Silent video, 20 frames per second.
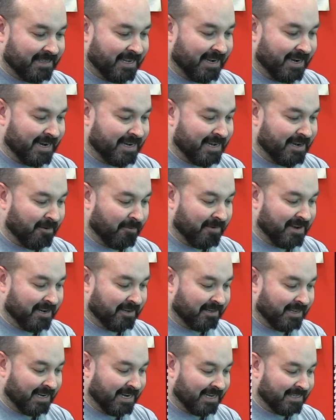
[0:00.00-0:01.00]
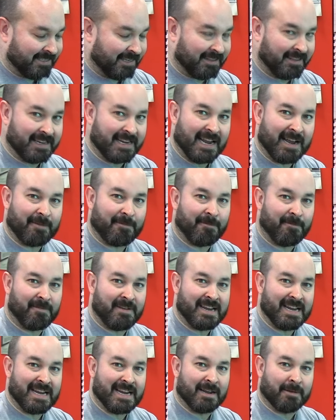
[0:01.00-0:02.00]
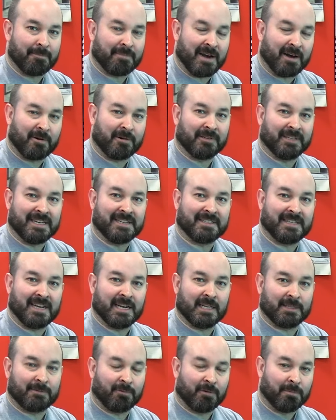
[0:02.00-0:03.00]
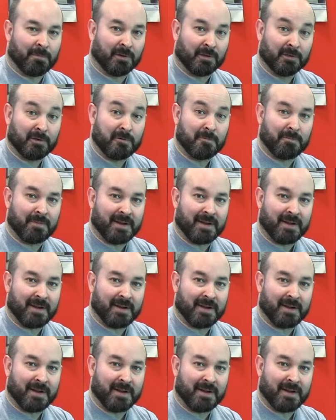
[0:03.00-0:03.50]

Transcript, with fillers: that I didn't realize that the FV apparently stands for balloon